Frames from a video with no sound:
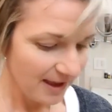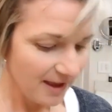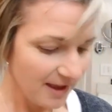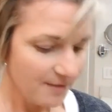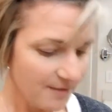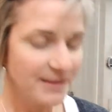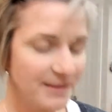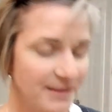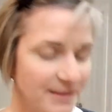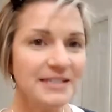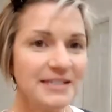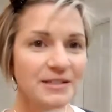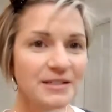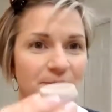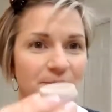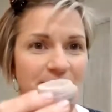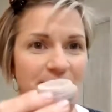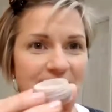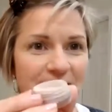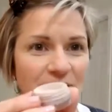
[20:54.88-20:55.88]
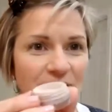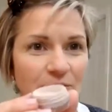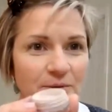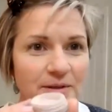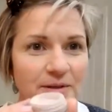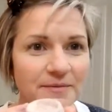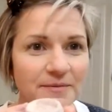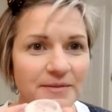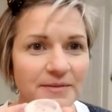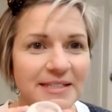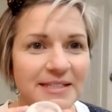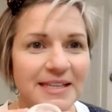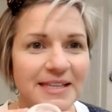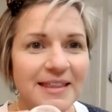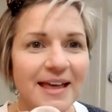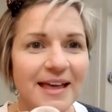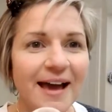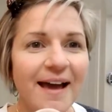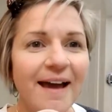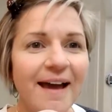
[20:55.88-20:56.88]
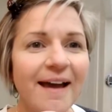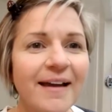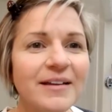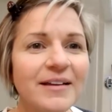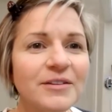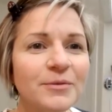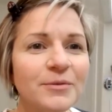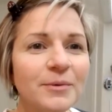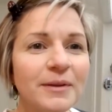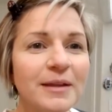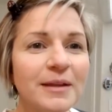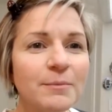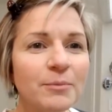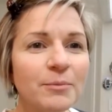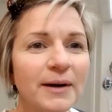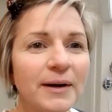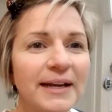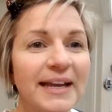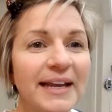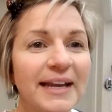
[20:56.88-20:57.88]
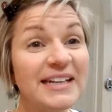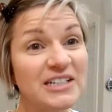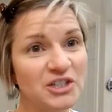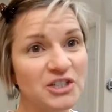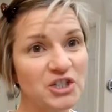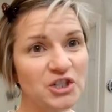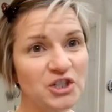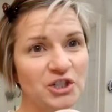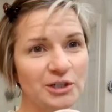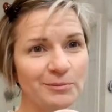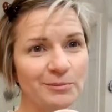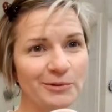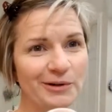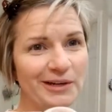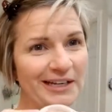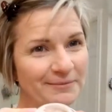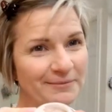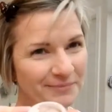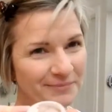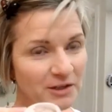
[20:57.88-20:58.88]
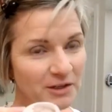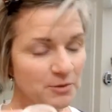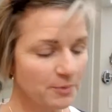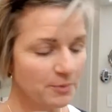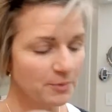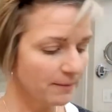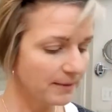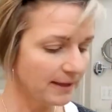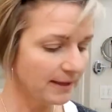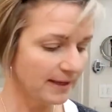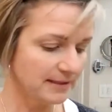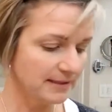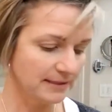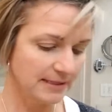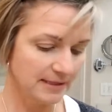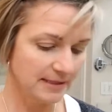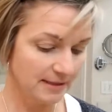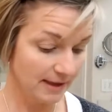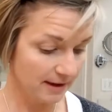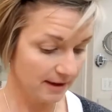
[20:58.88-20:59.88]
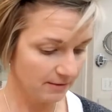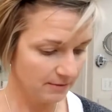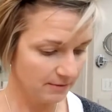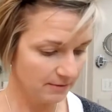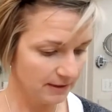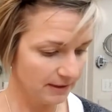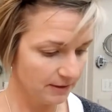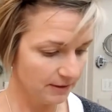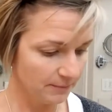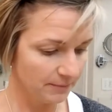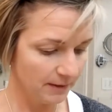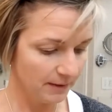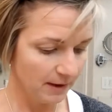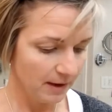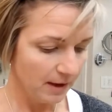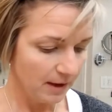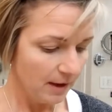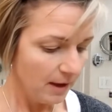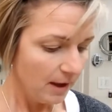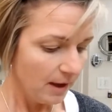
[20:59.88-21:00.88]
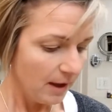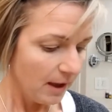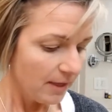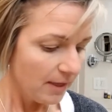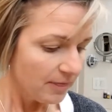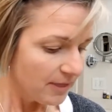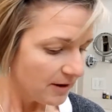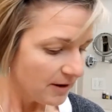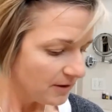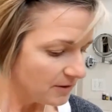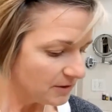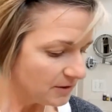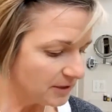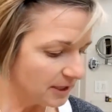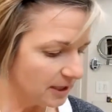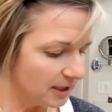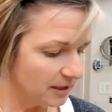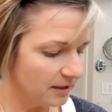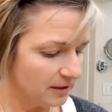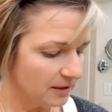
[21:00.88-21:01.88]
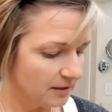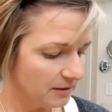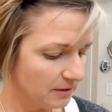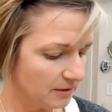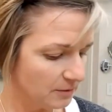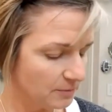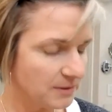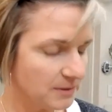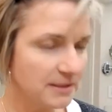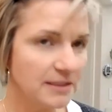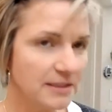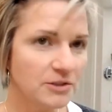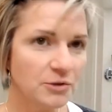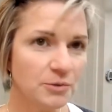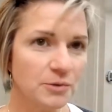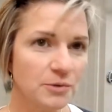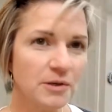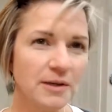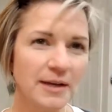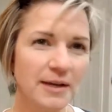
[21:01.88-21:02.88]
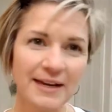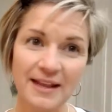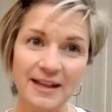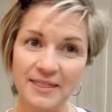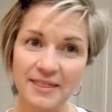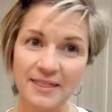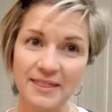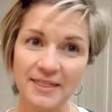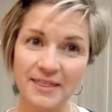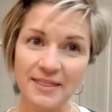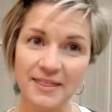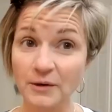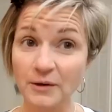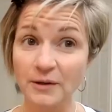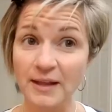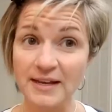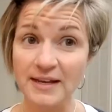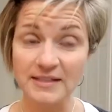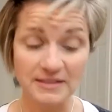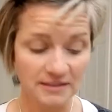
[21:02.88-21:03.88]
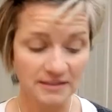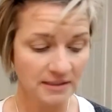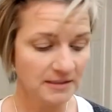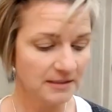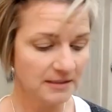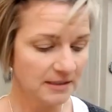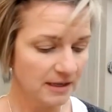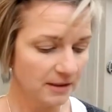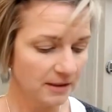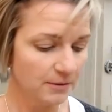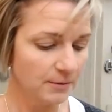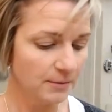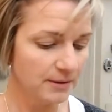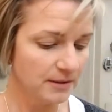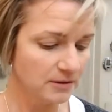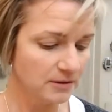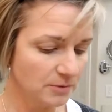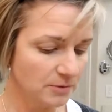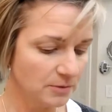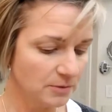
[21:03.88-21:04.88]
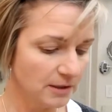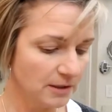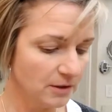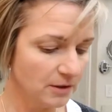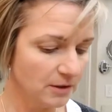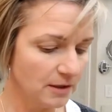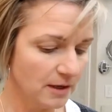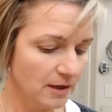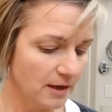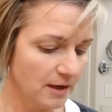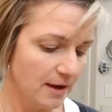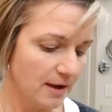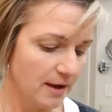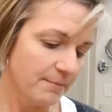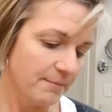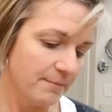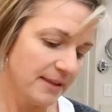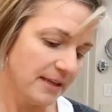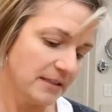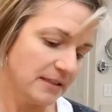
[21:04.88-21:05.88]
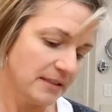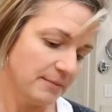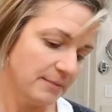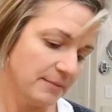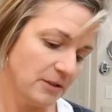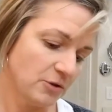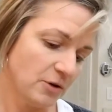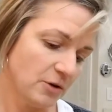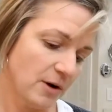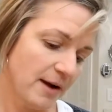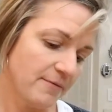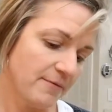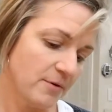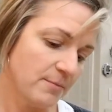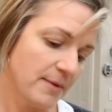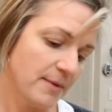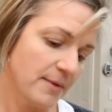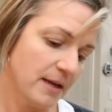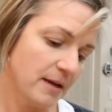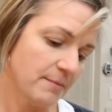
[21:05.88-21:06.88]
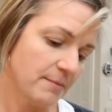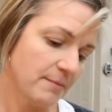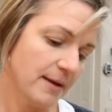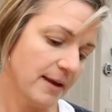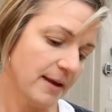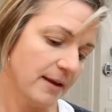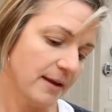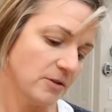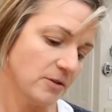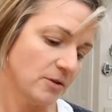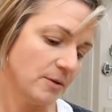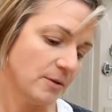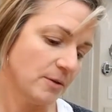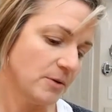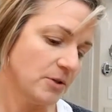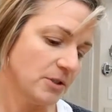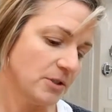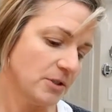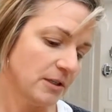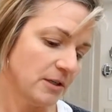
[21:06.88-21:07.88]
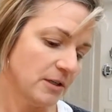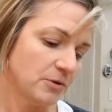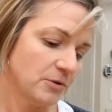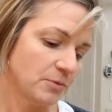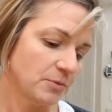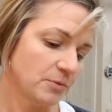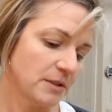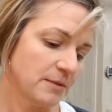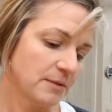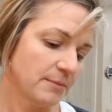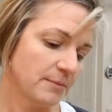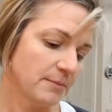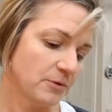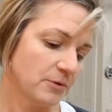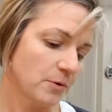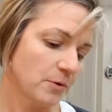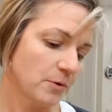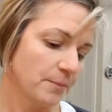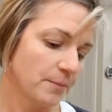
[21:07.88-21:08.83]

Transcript: This is residual. See that? It's really bright and it's shimmery. You probably can't see that right now. There's residual, and I think Wonderlust is another one that's good, but that's in my travel makeup bag, so we're just gonna use what's in my drawer.